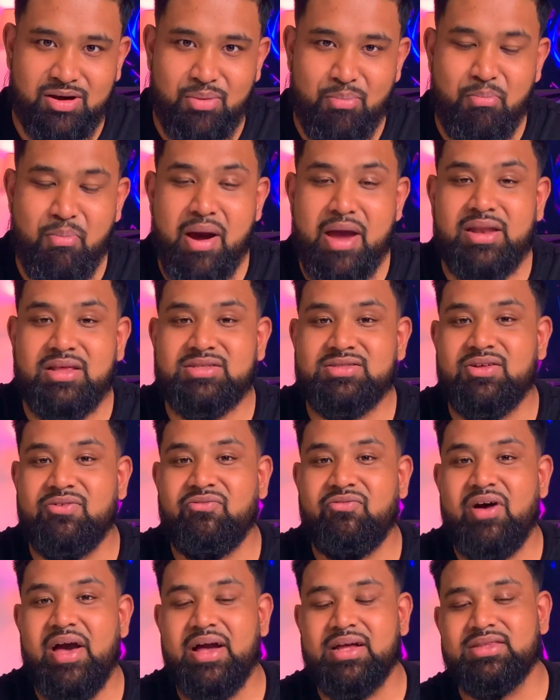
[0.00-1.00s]
minus the
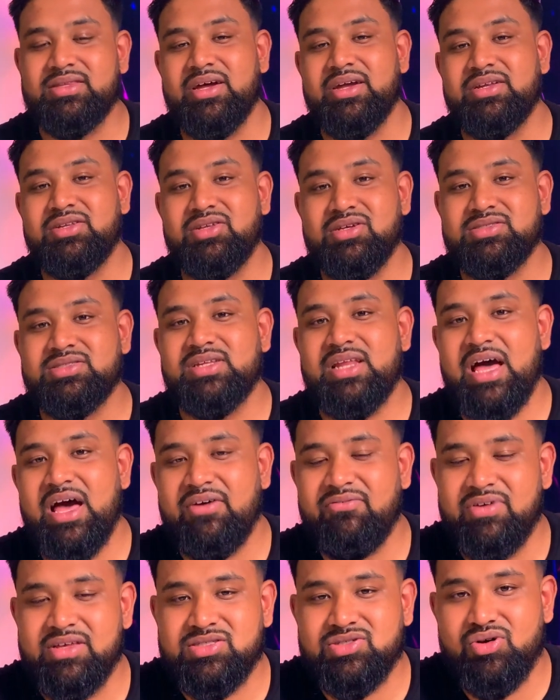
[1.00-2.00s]
fact that it doesn't
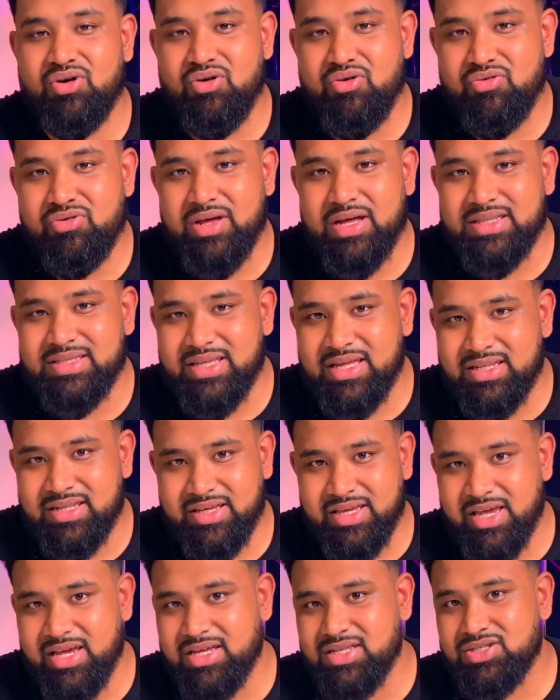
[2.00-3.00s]
have its own
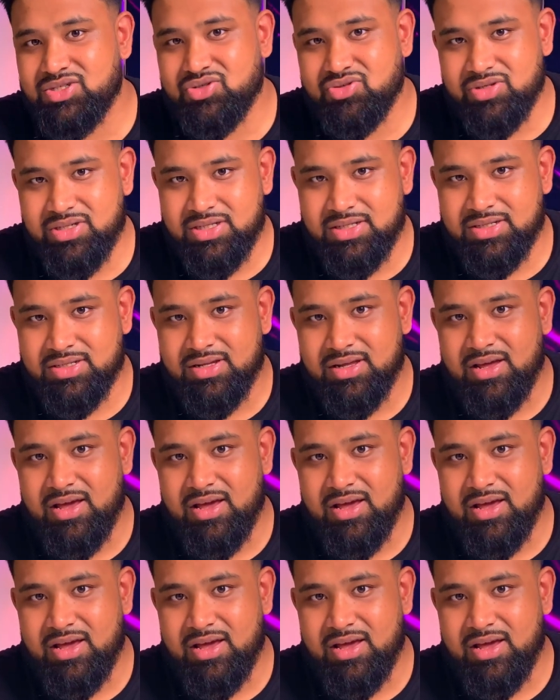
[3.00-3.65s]
dedicated screen.